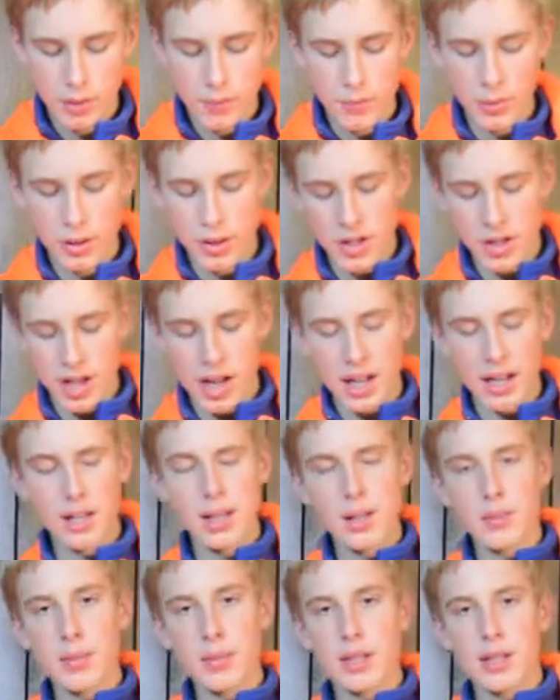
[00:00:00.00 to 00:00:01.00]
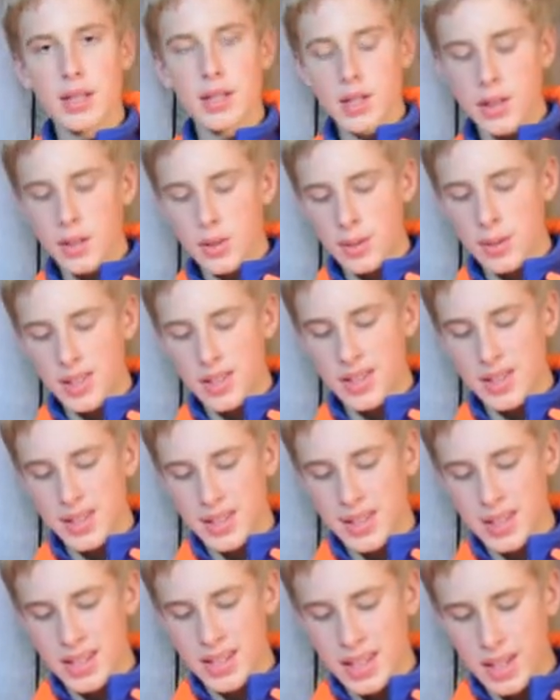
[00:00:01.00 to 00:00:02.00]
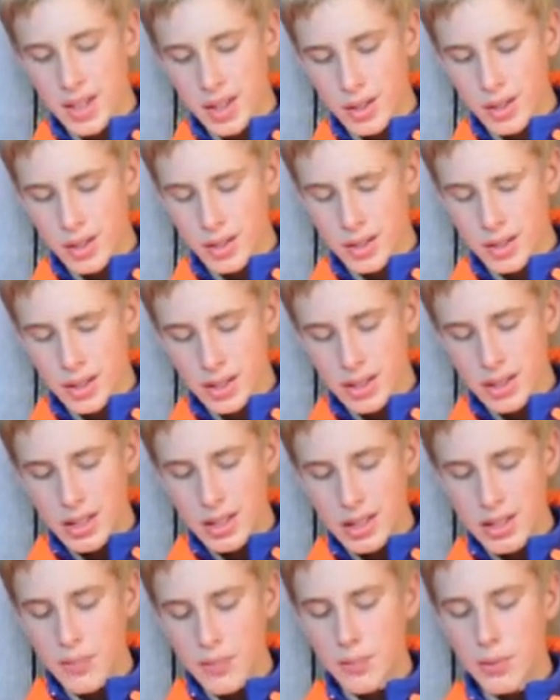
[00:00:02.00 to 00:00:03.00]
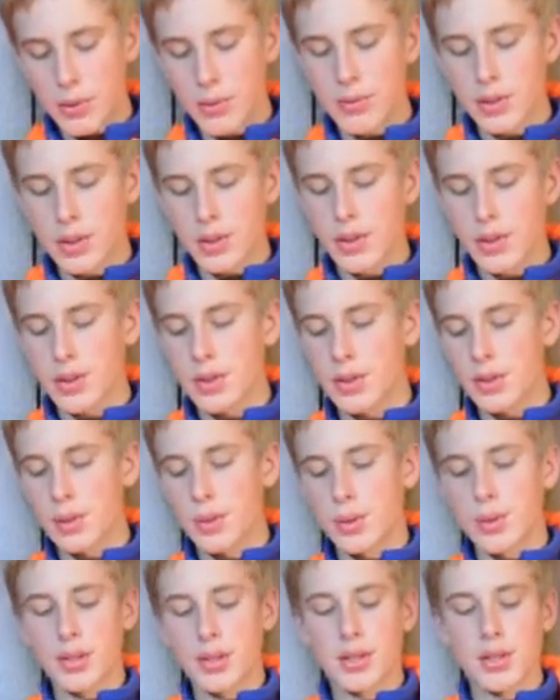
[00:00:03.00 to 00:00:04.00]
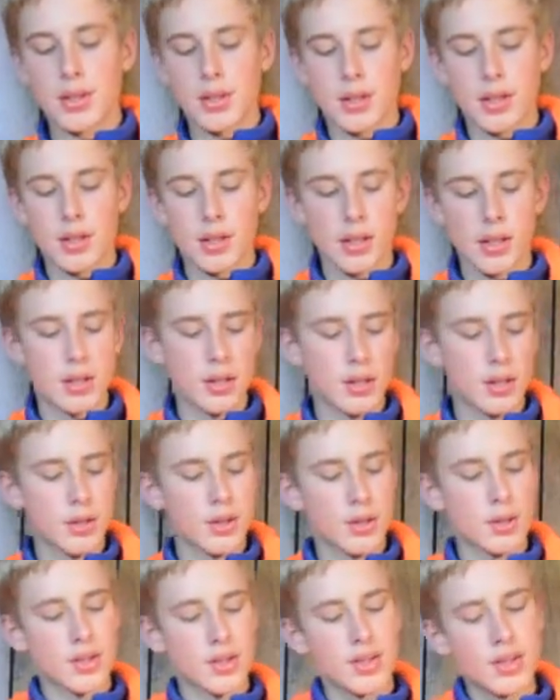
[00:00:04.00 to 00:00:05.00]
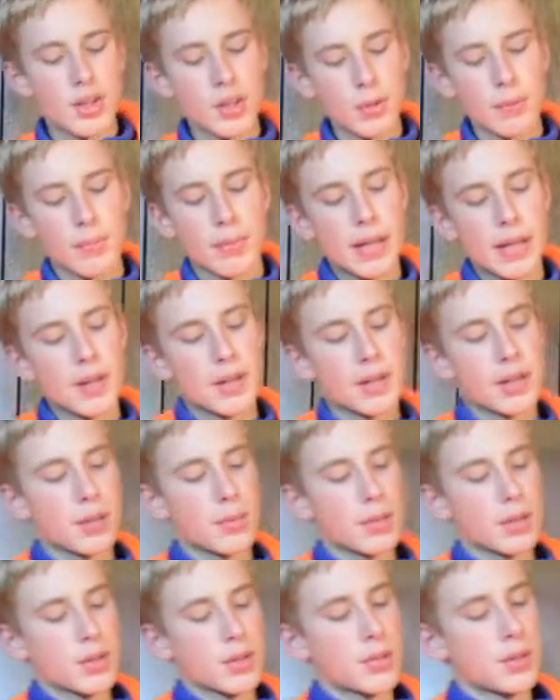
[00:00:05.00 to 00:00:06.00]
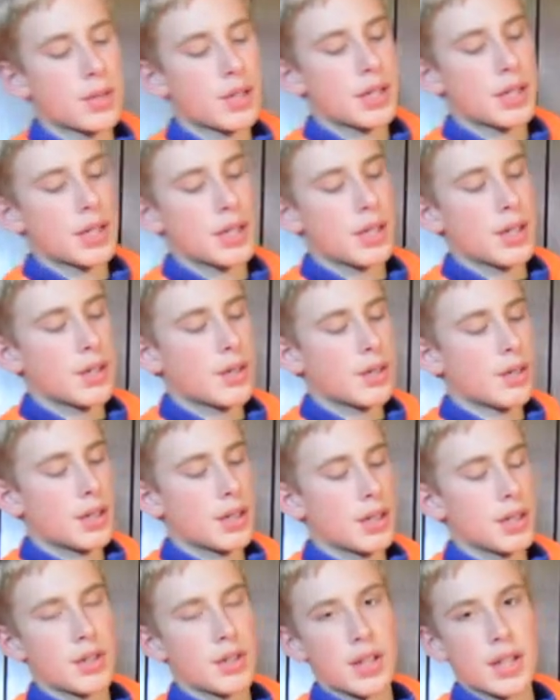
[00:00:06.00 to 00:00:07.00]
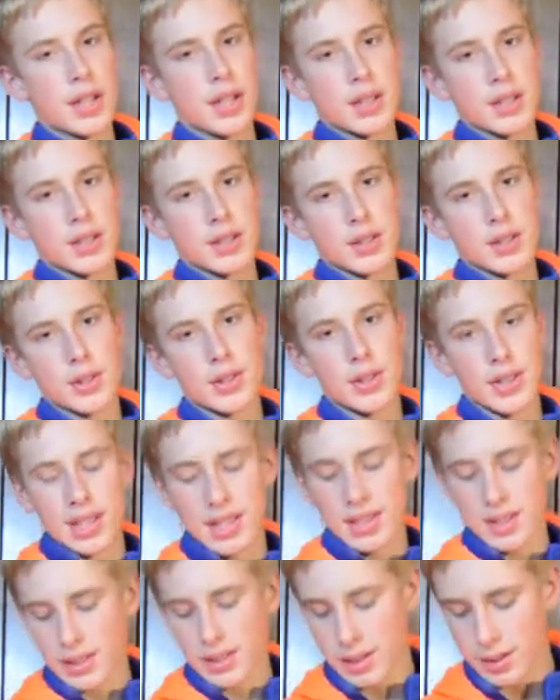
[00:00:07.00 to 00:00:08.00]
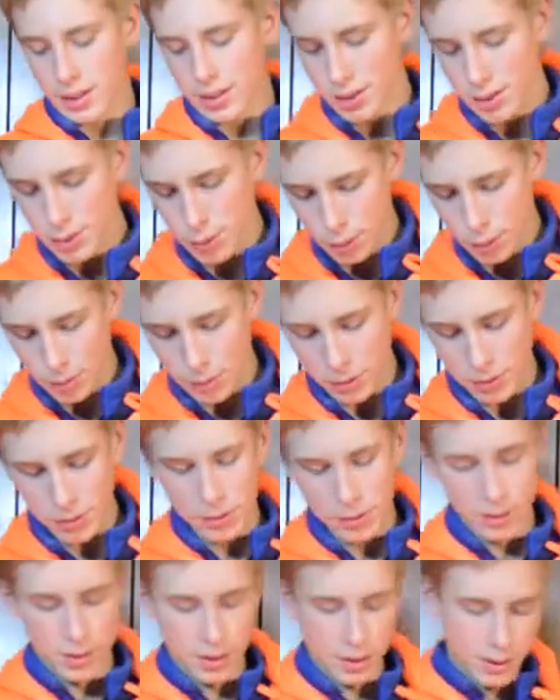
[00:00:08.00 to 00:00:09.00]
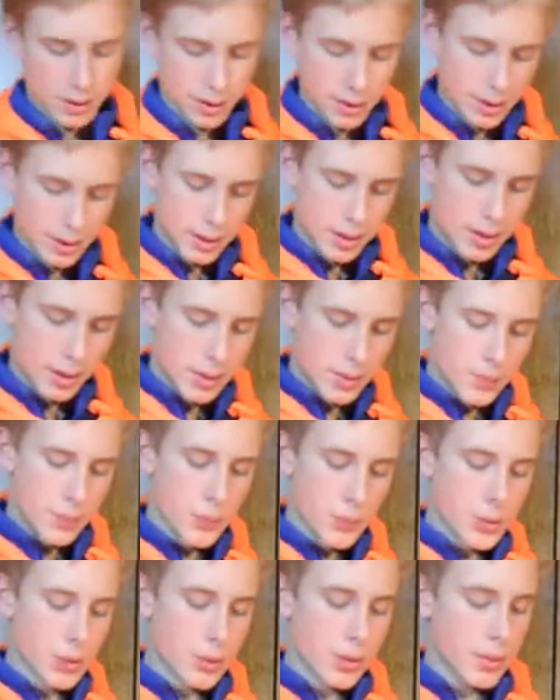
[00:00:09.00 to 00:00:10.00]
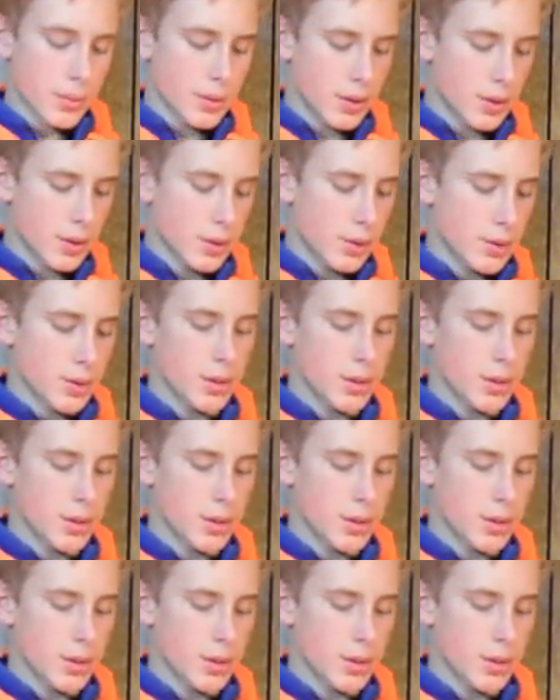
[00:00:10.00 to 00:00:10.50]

jacket, but the issue is now you've introduced, there's no barrier between here and your hands, so your hands get super cold. So what I'm going to do